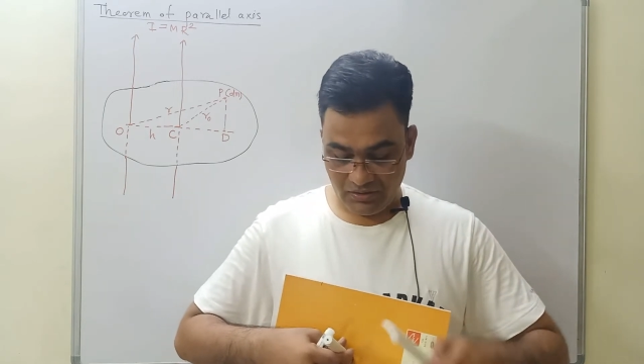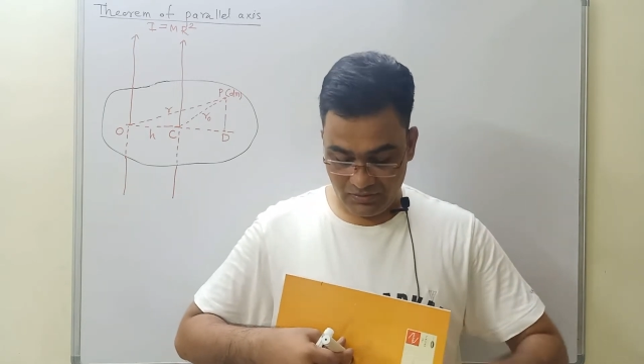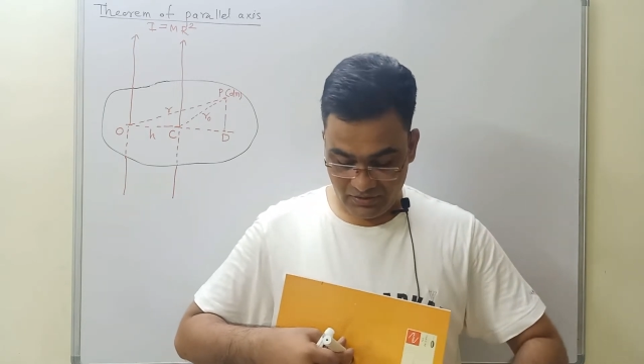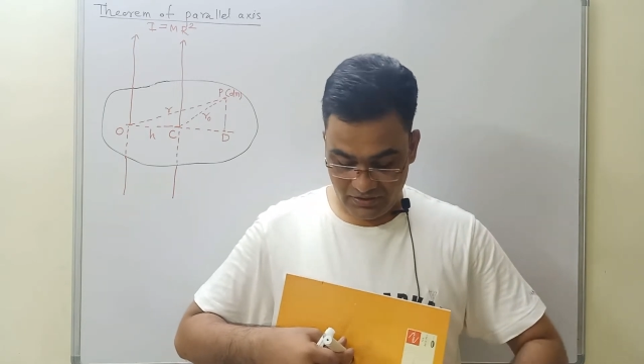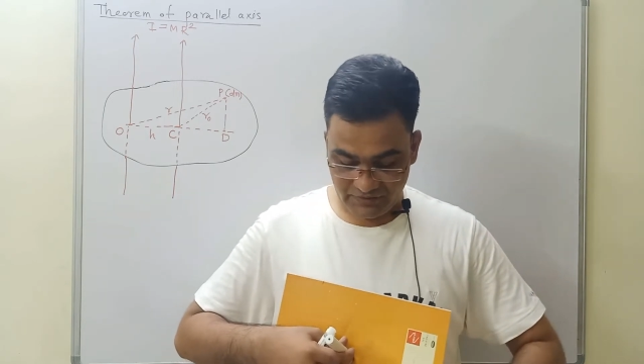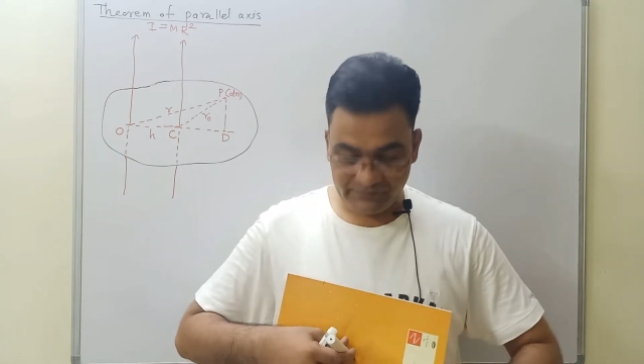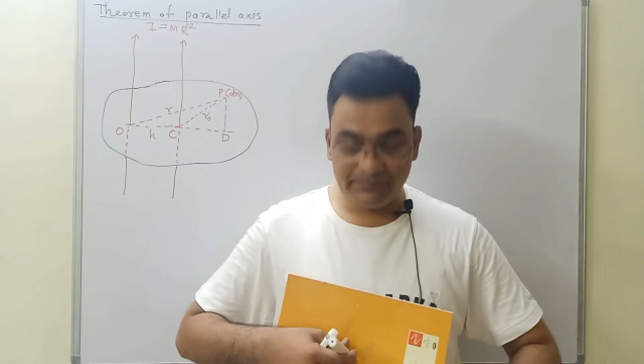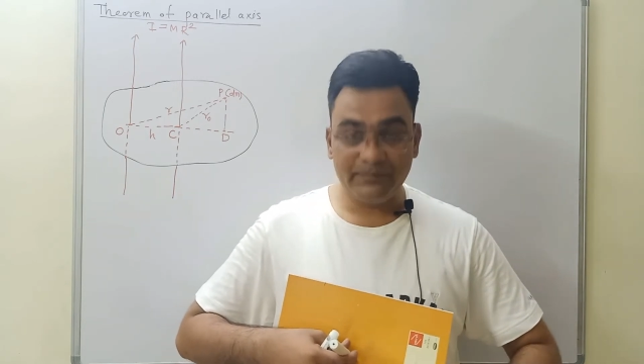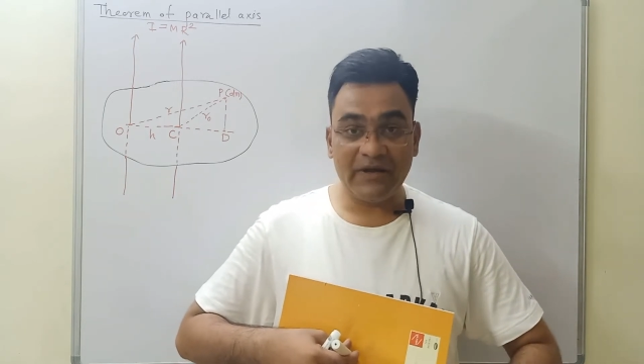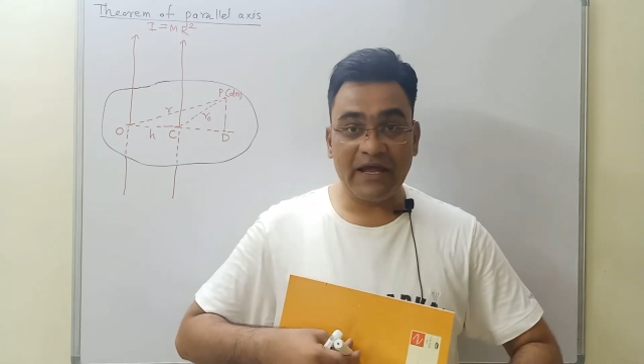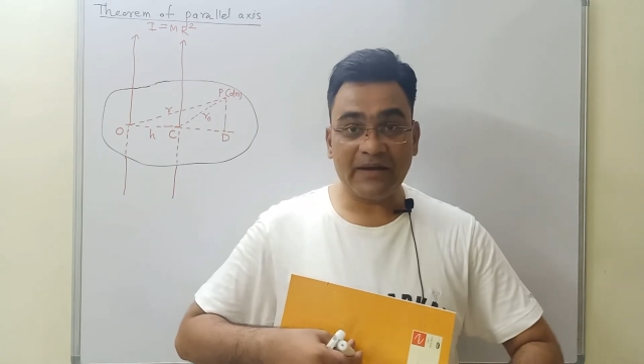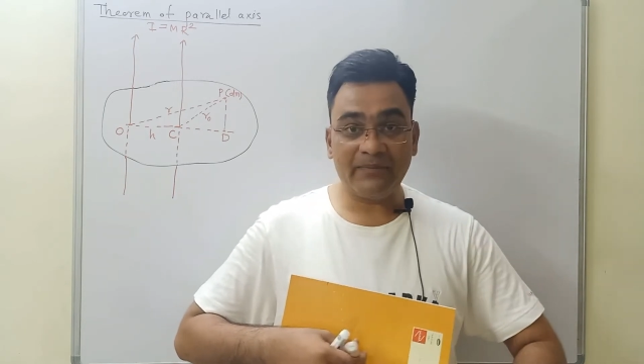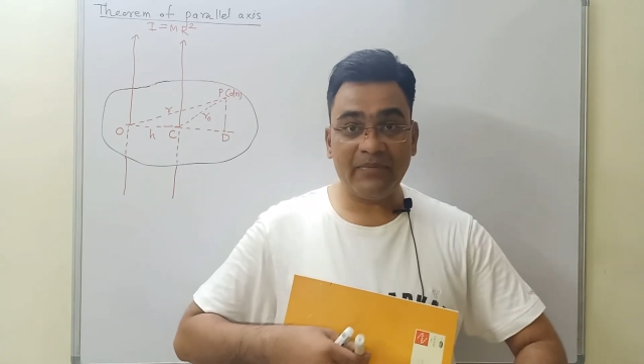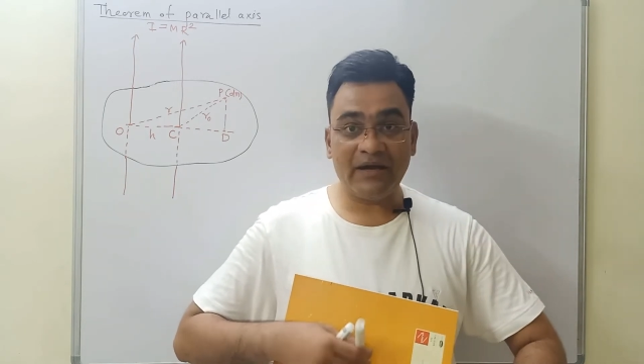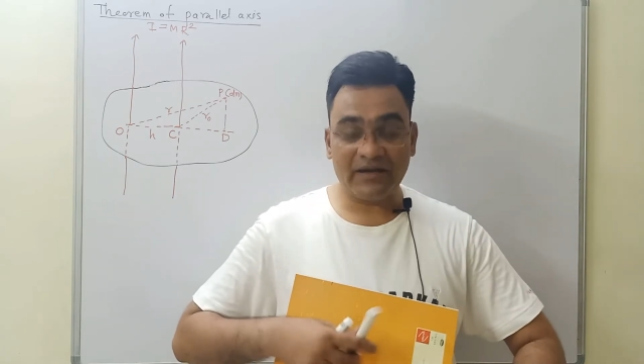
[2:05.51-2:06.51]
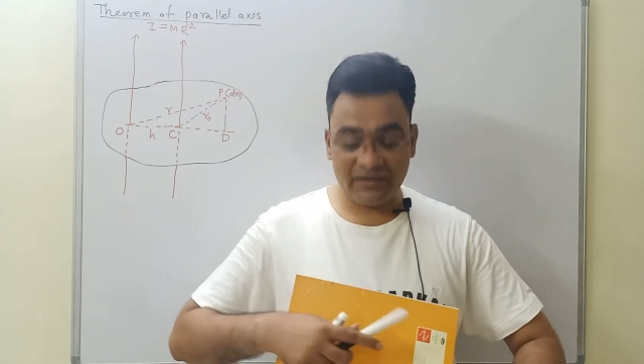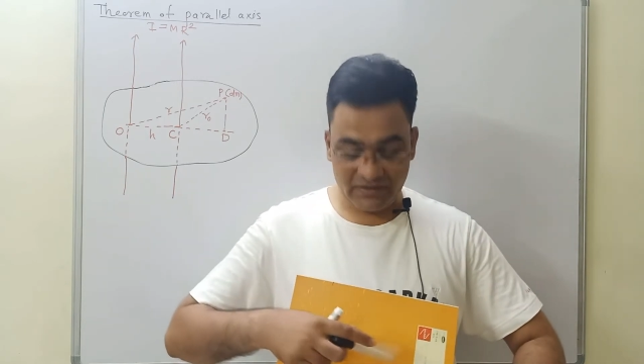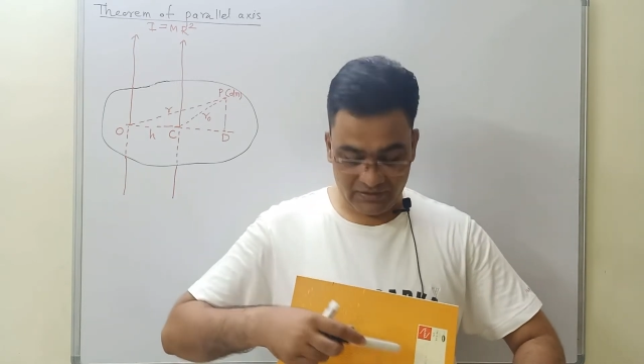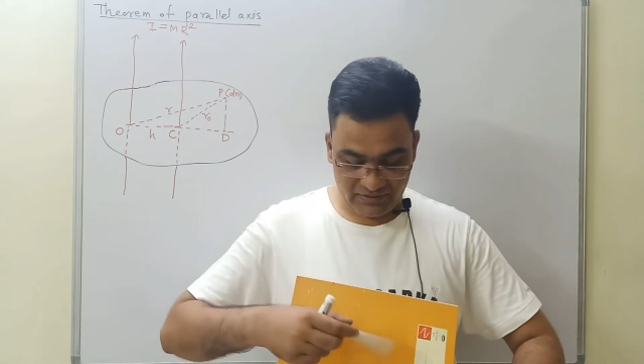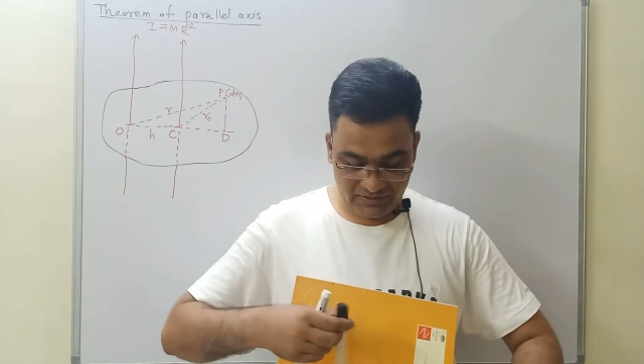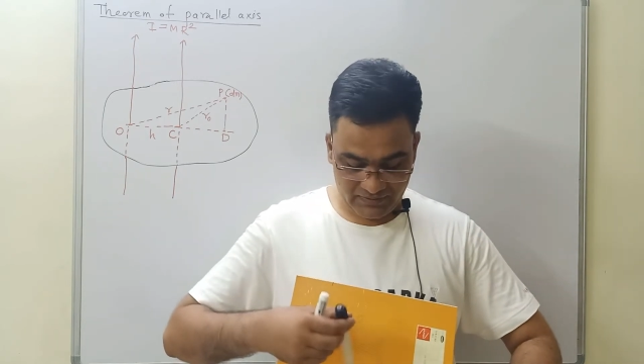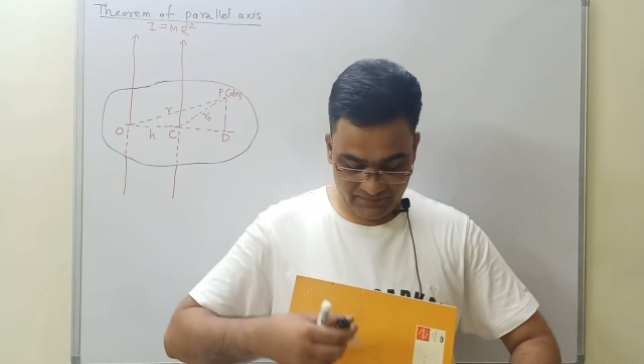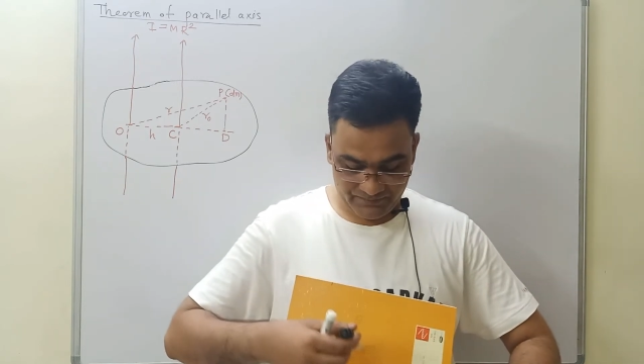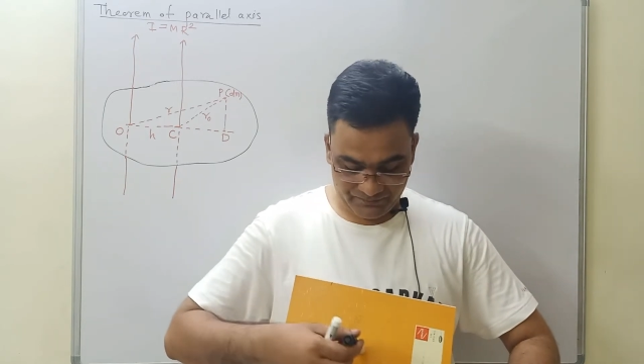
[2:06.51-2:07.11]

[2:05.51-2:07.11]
this black marker